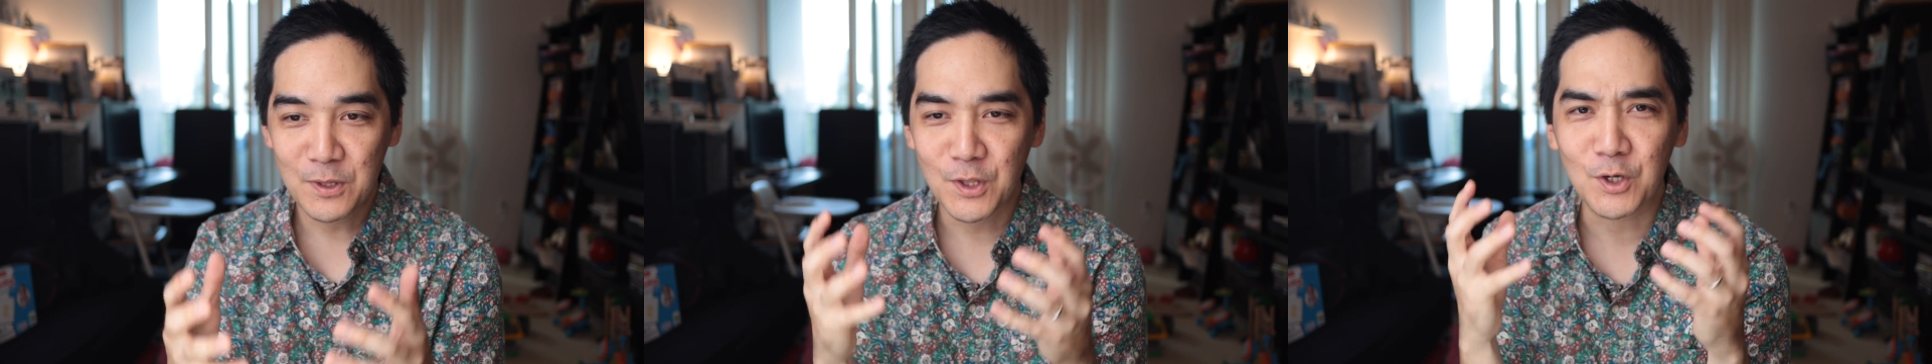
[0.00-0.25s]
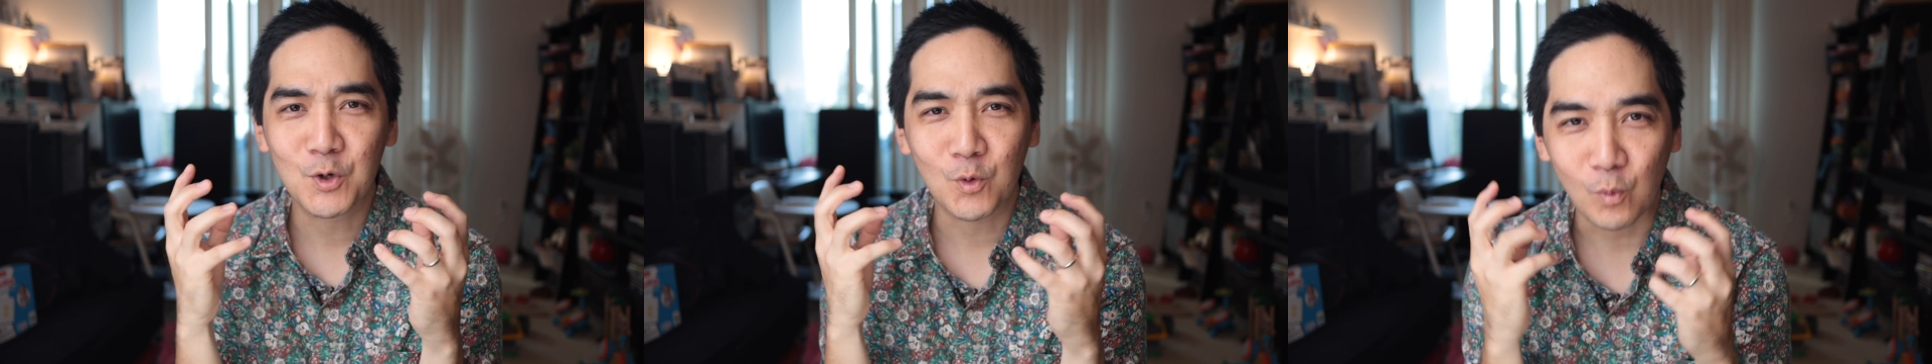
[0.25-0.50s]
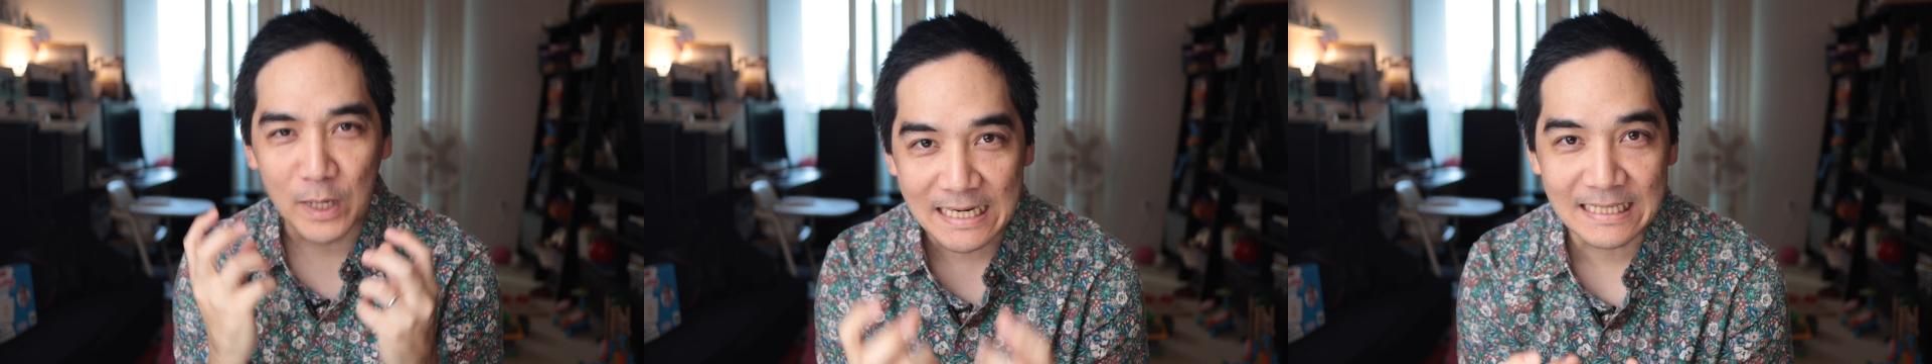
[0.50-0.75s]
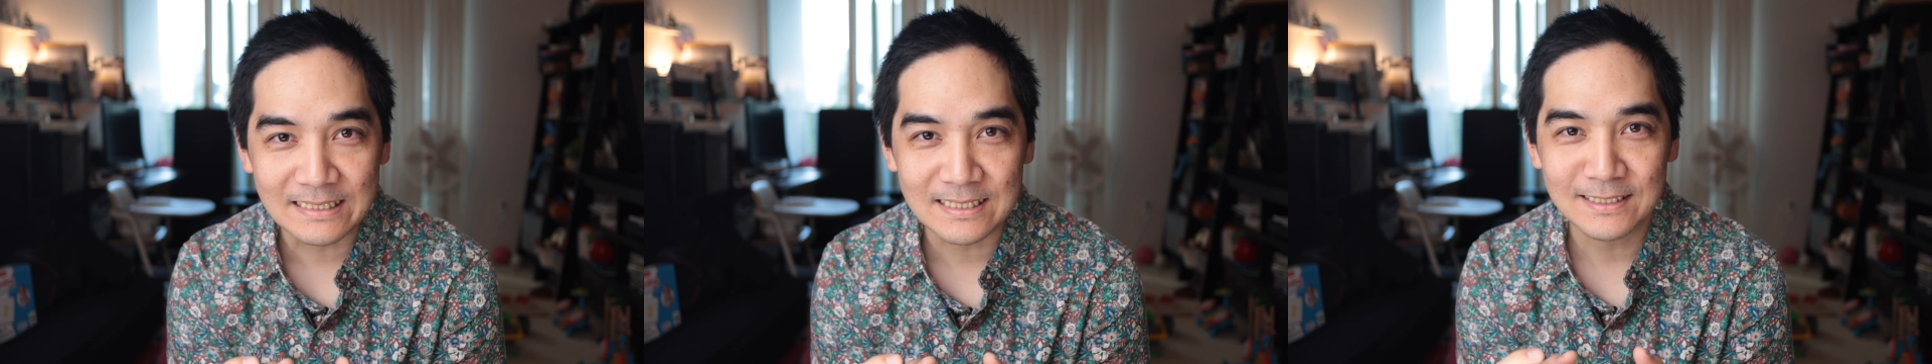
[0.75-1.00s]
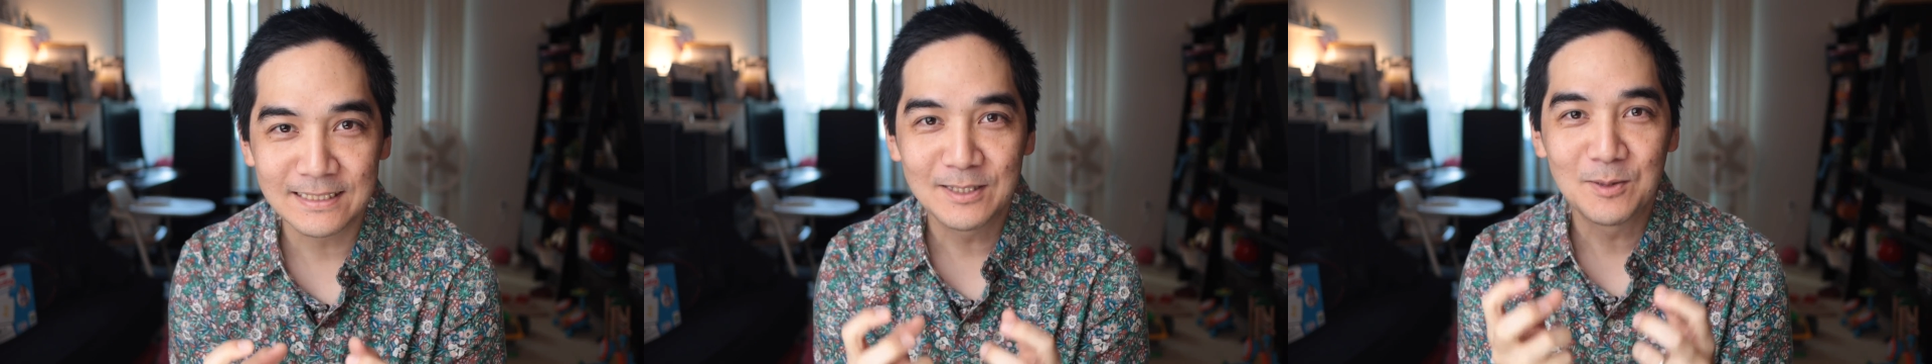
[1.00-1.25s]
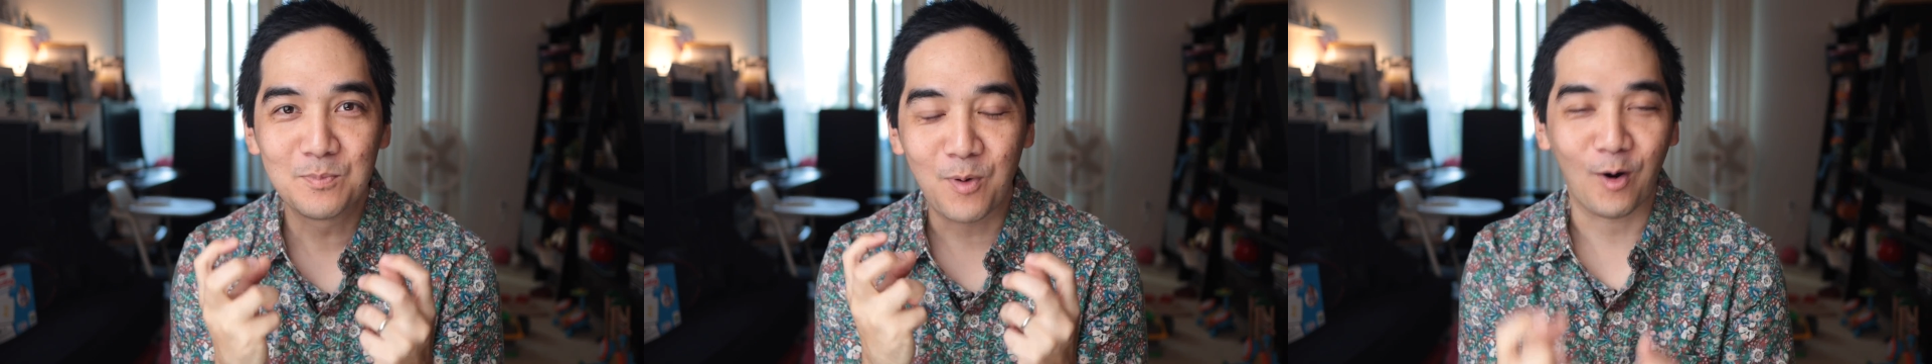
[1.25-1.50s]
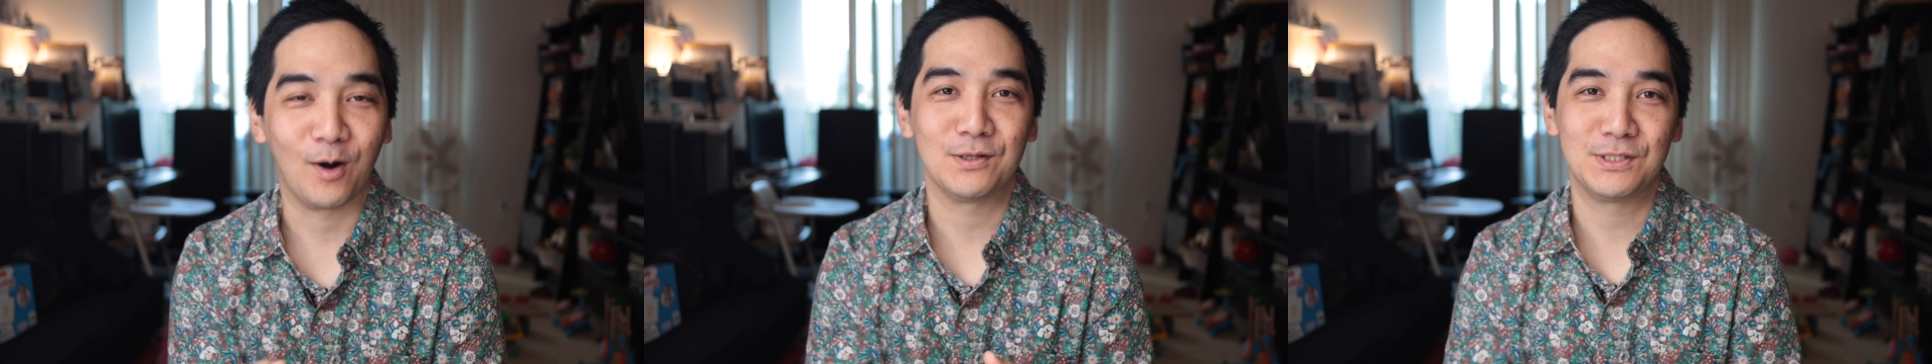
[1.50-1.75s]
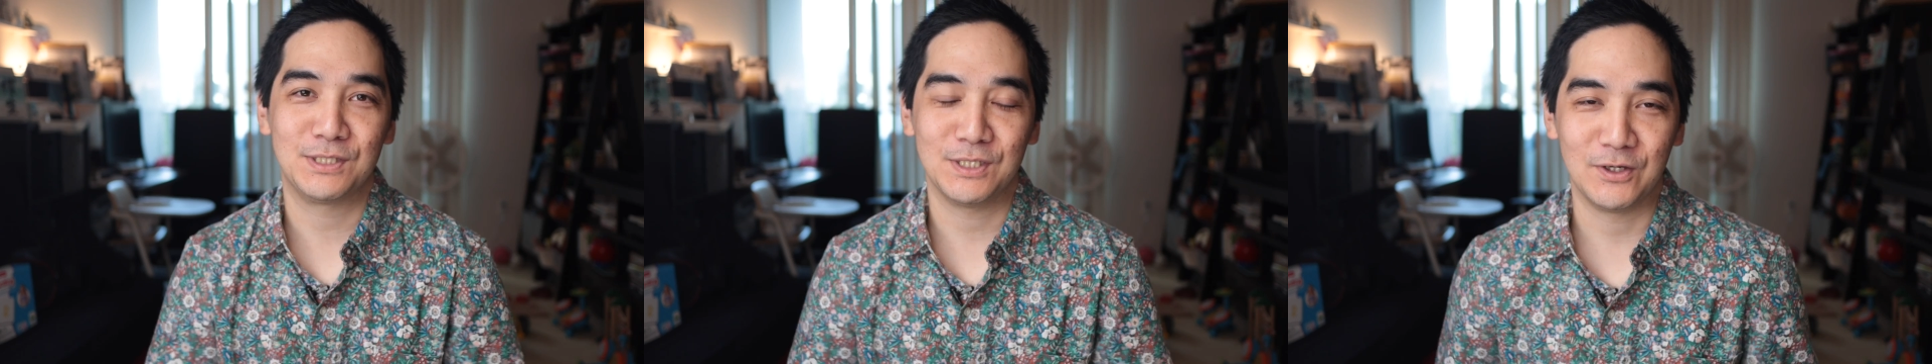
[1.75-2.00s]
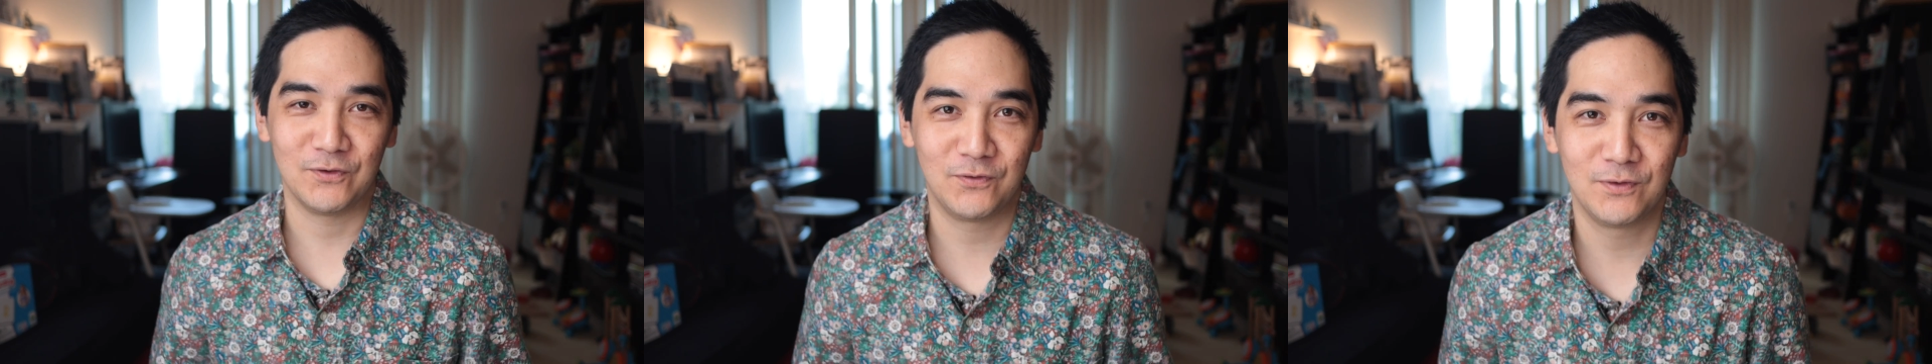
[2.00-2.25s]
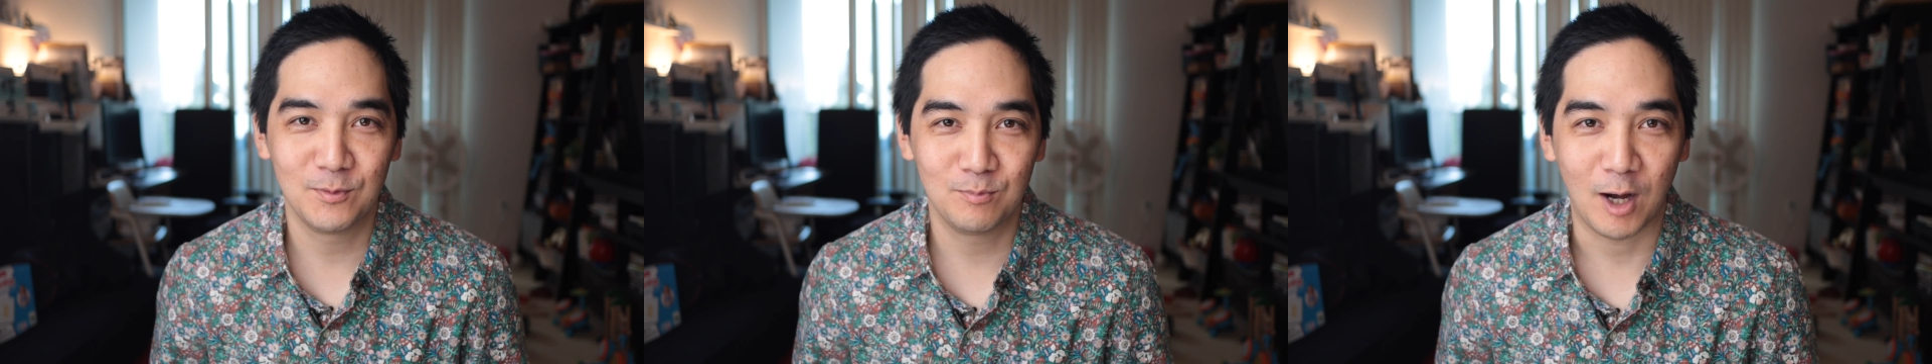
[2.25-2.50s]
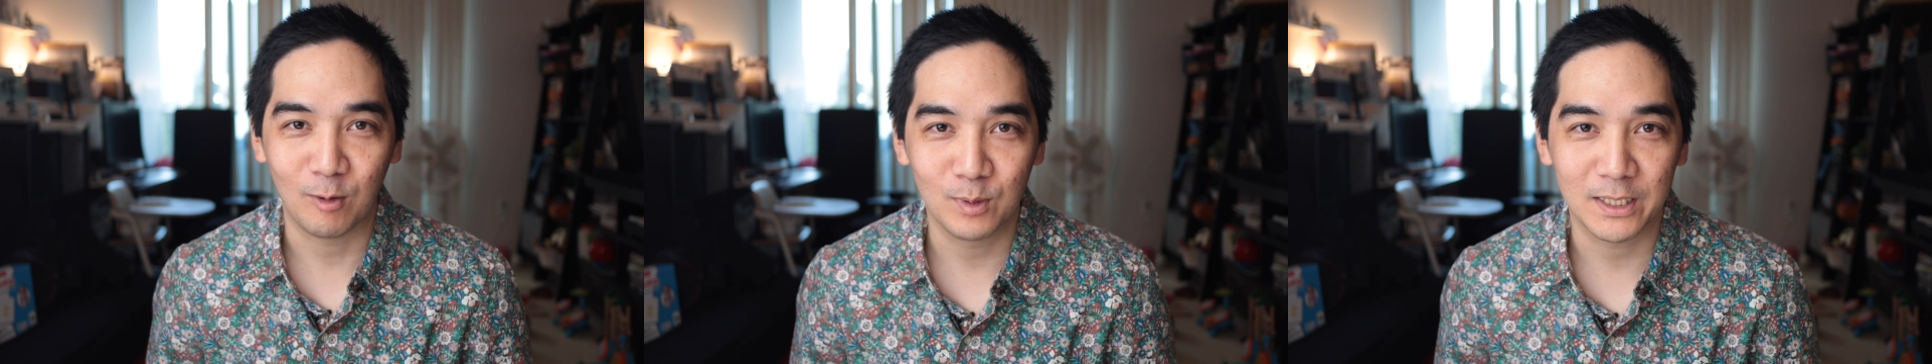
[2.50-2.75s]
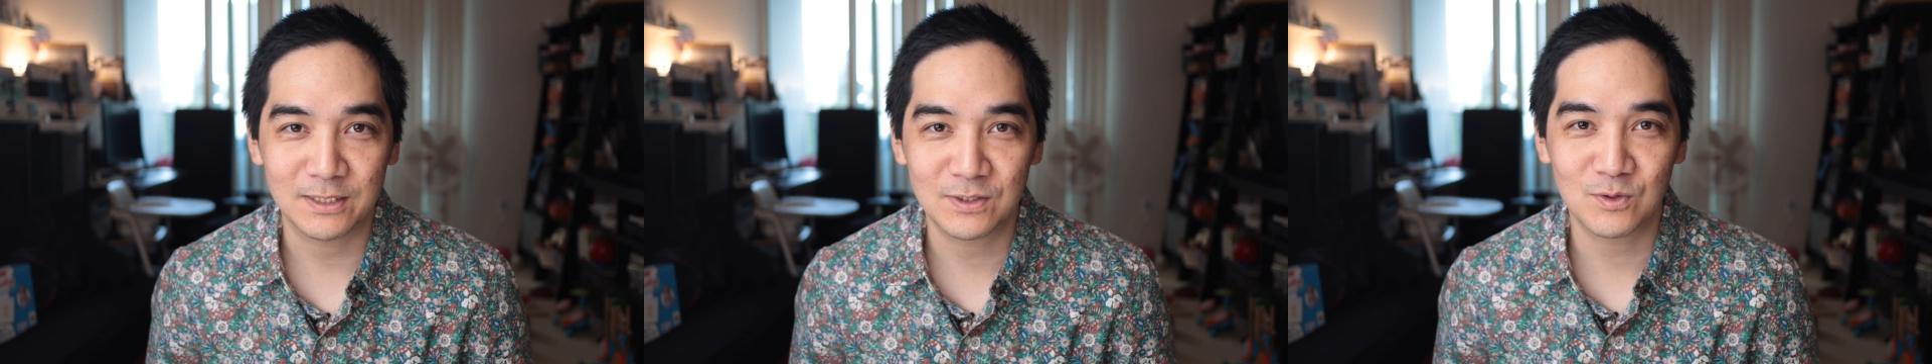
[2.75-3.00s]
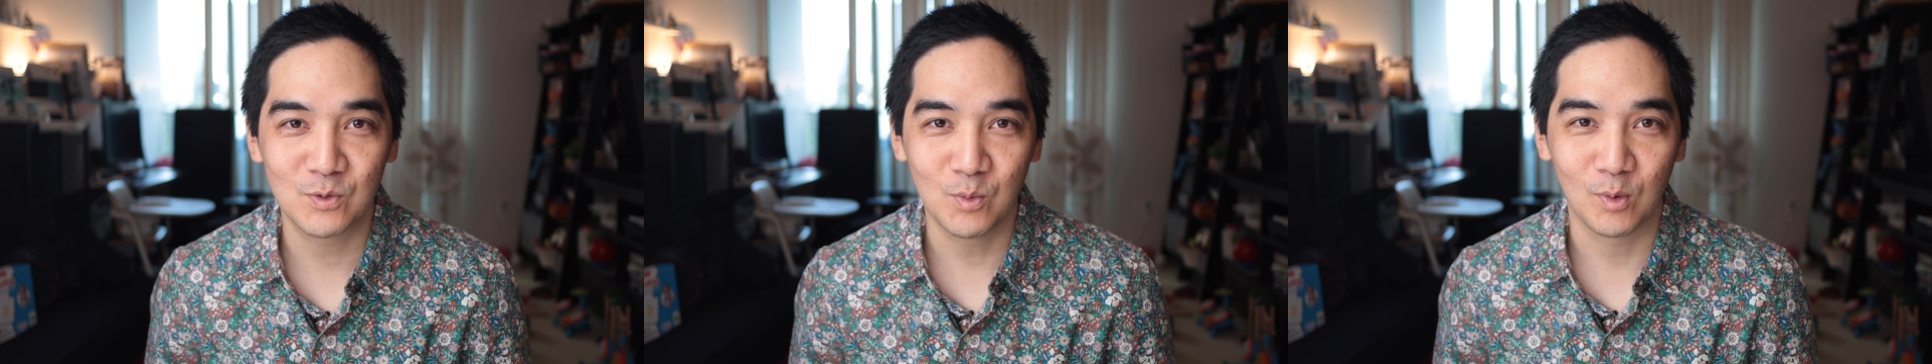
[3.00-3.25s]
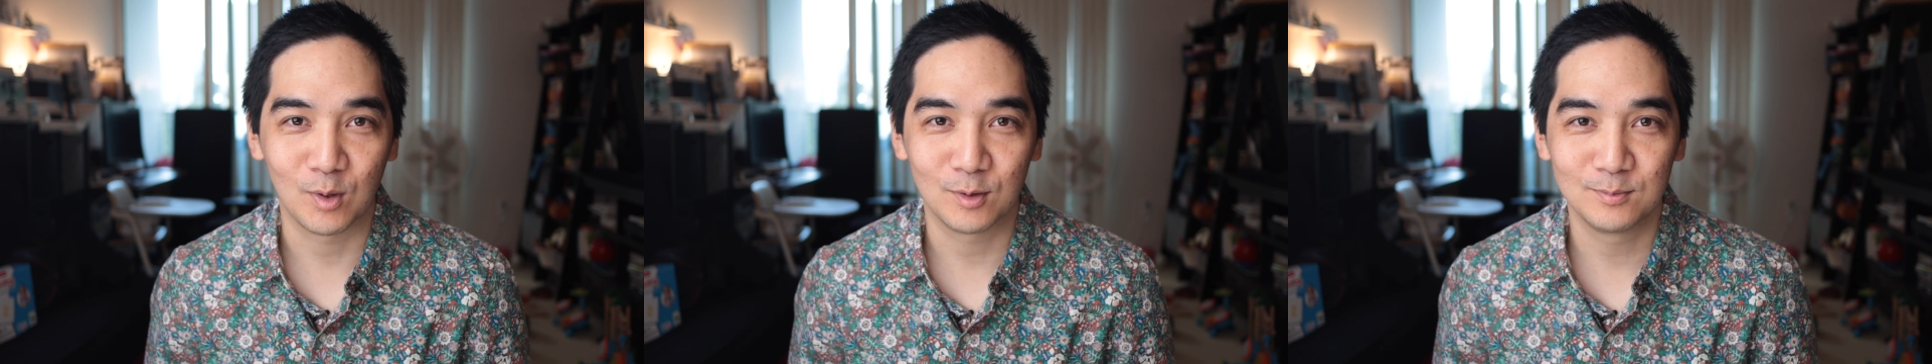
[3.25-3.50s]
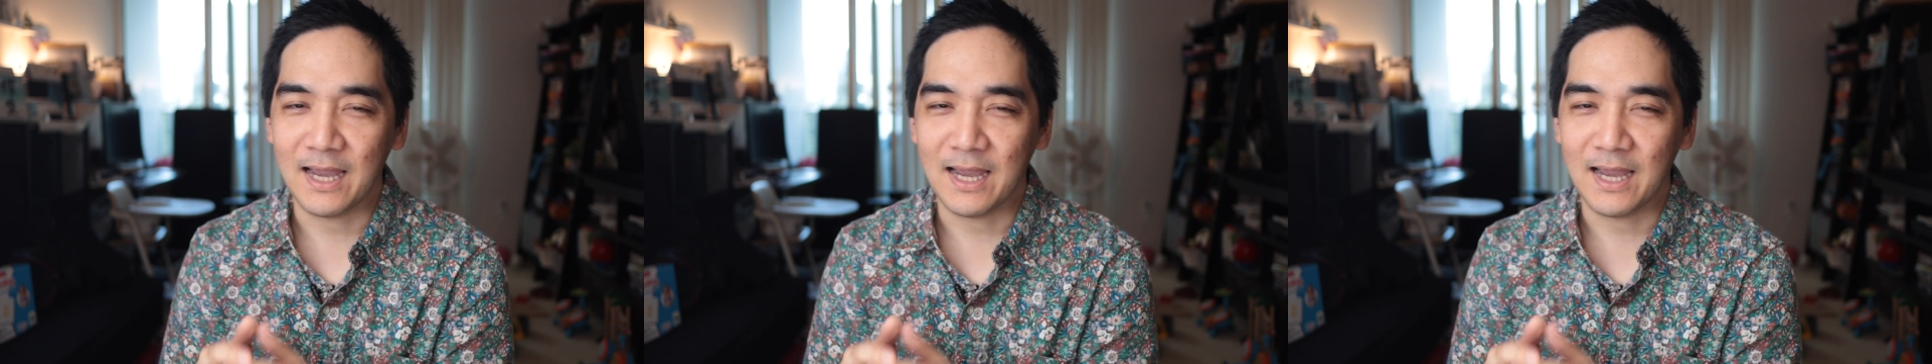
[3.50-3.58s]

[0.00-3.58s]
the great parts of public school.